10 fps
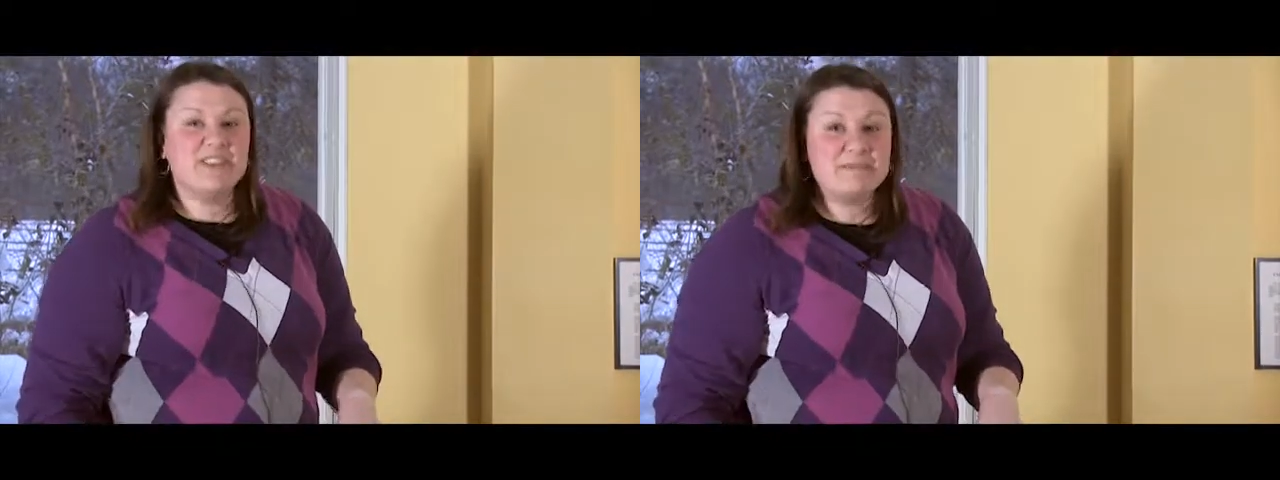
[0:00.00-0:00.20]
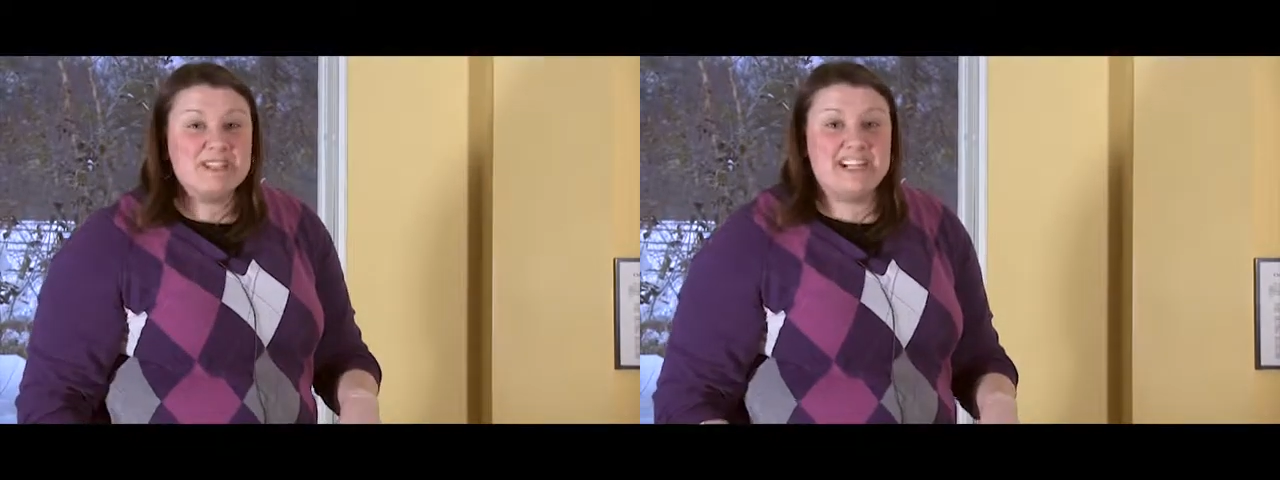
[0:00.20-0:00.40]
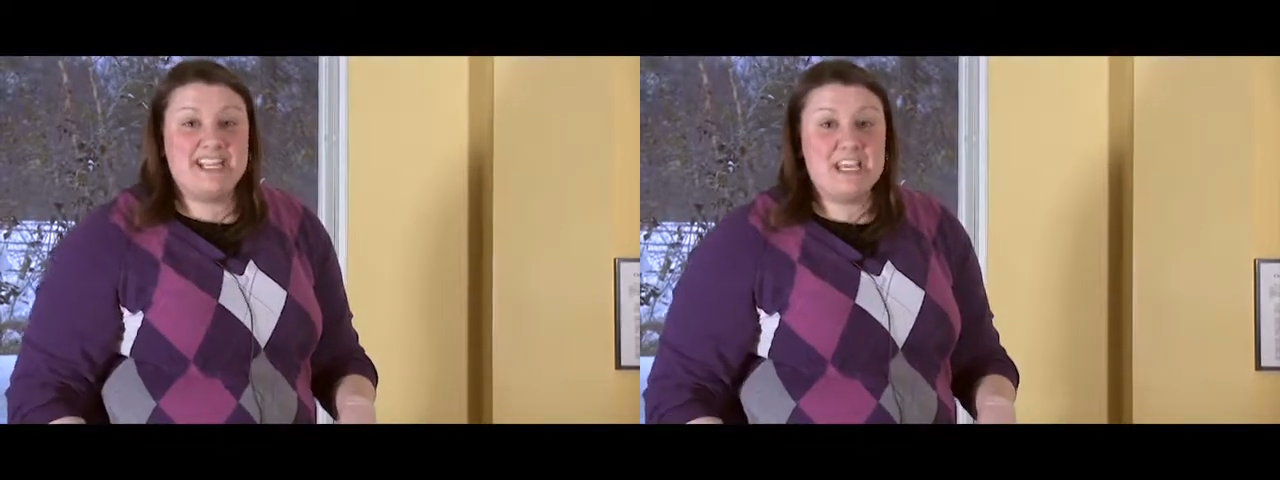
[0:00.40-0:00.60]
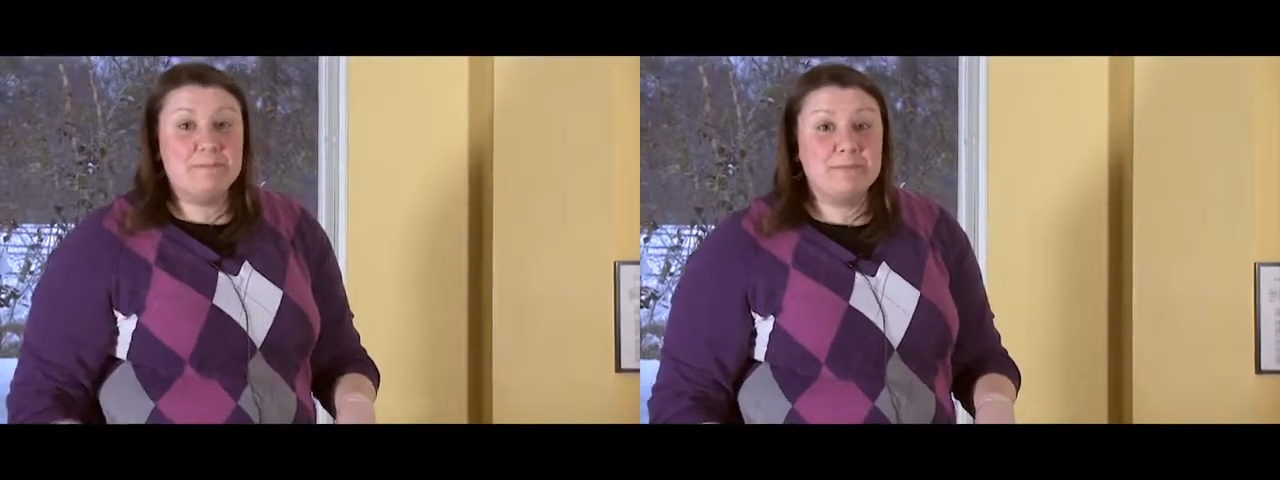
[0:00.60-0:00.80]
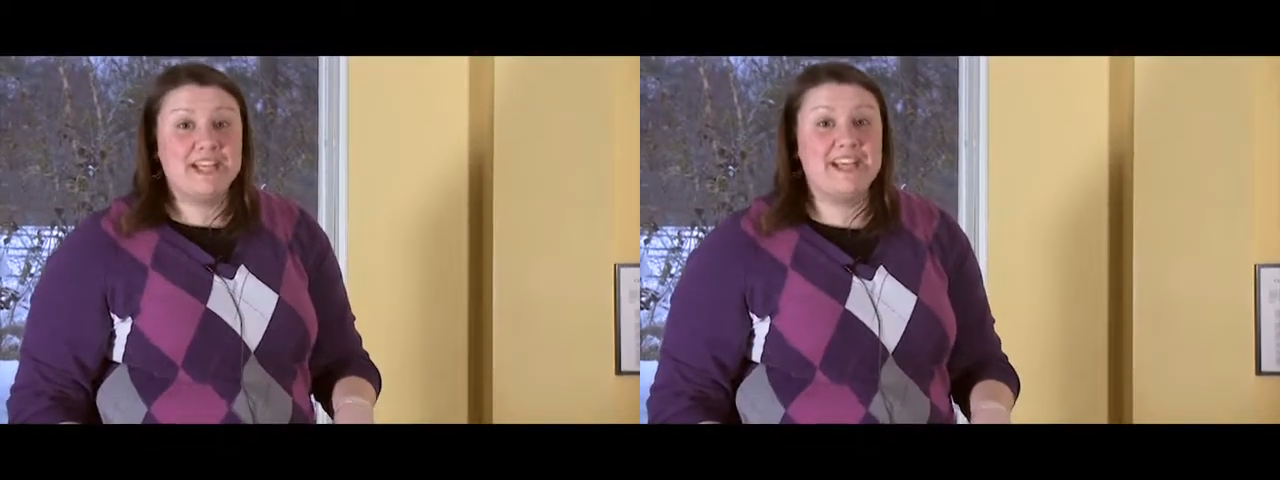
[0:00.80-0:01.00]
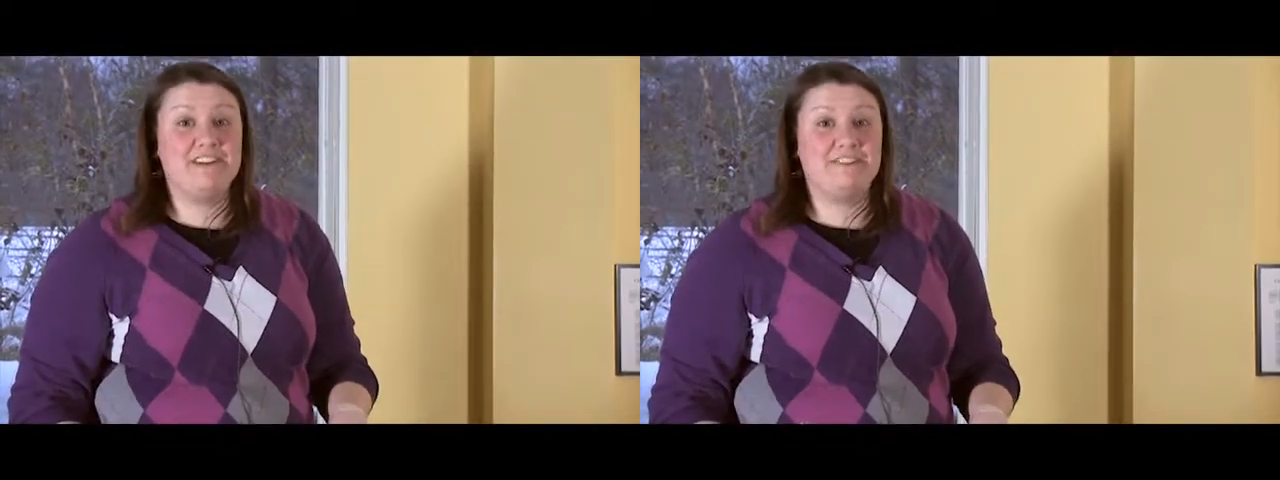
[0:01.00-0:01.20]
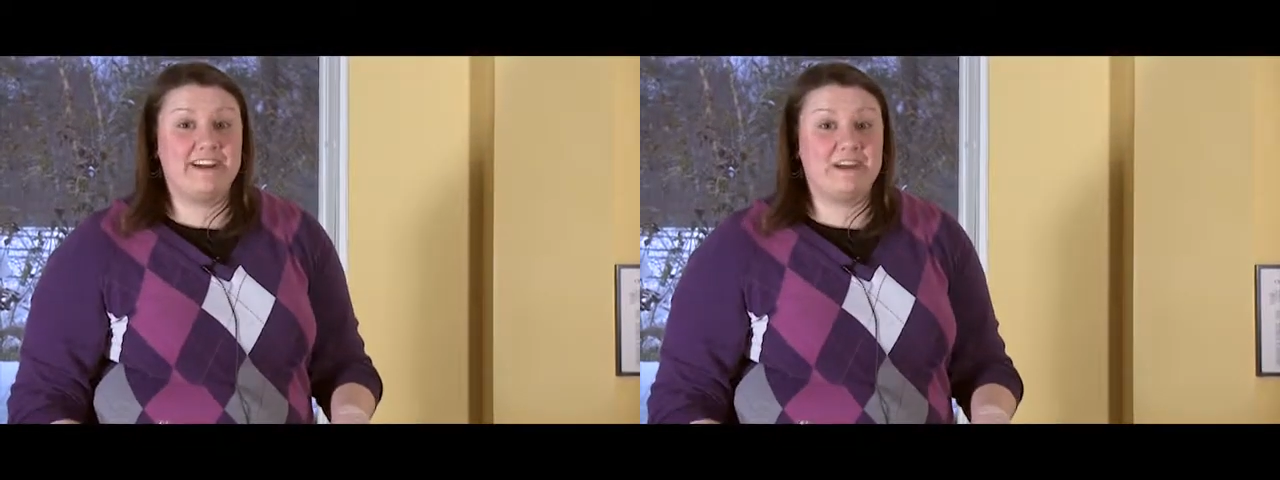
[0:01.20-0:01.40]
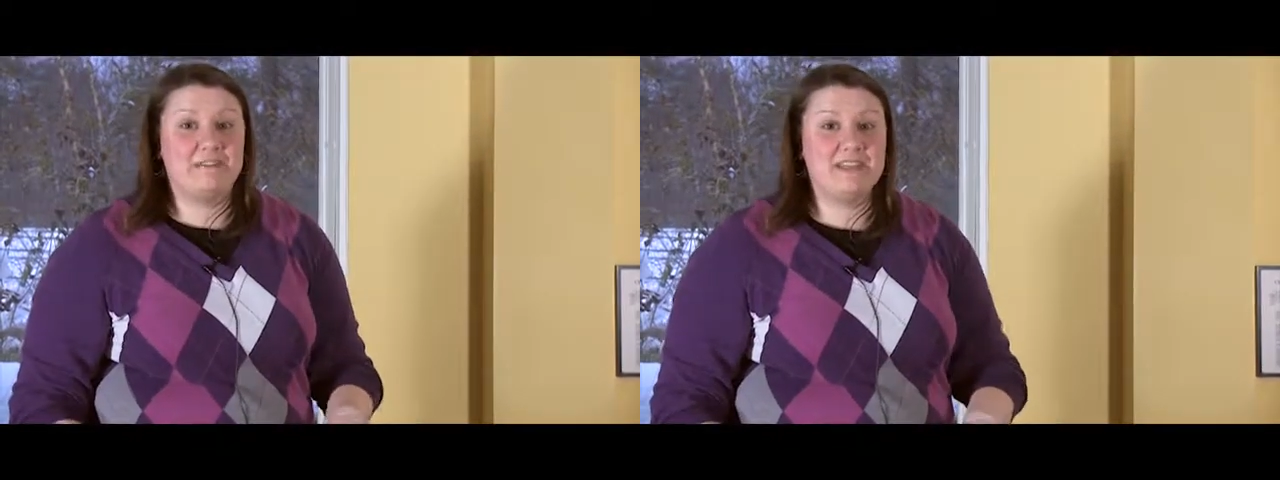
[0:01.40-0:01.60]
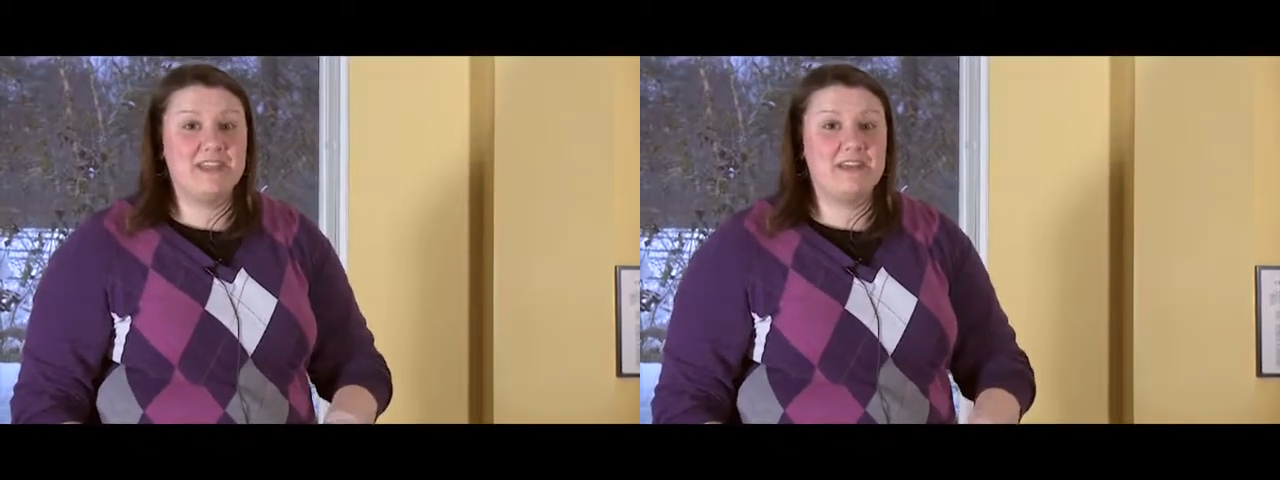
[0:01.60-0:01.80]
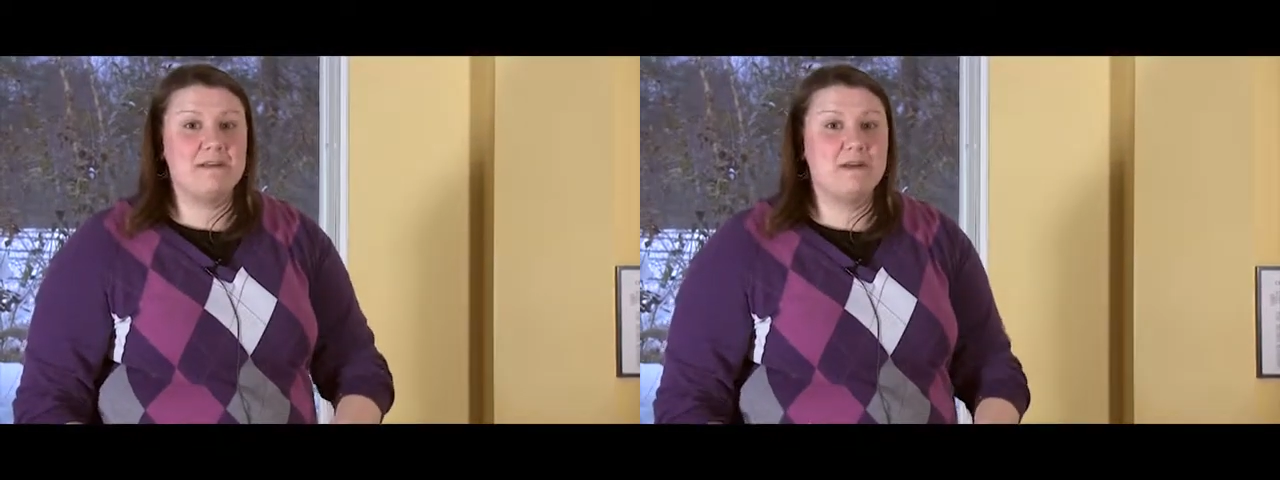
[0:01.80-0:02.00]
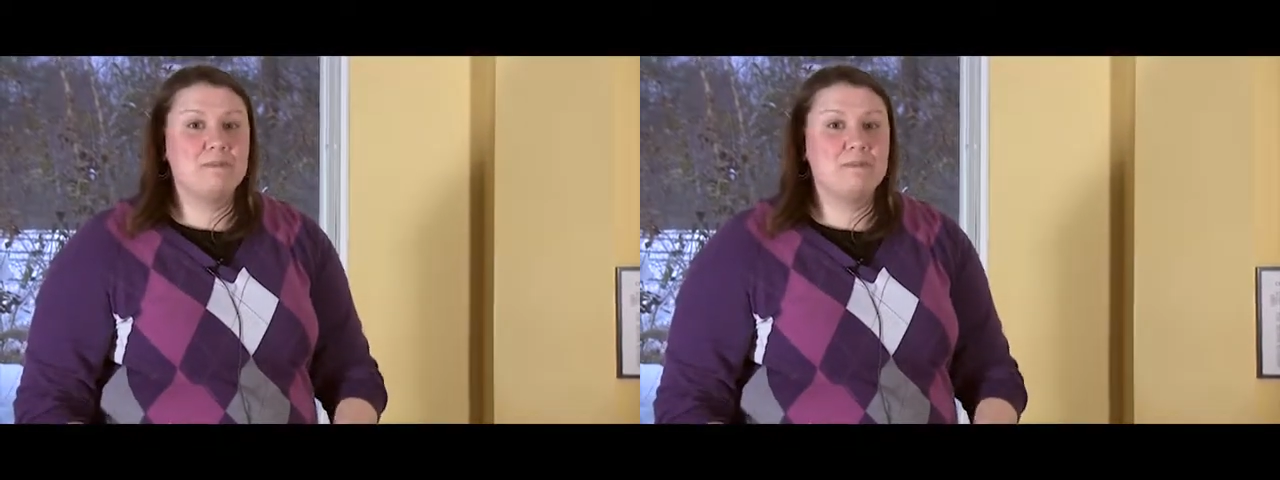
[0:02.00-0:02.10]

So I'm going to keep playing around with it,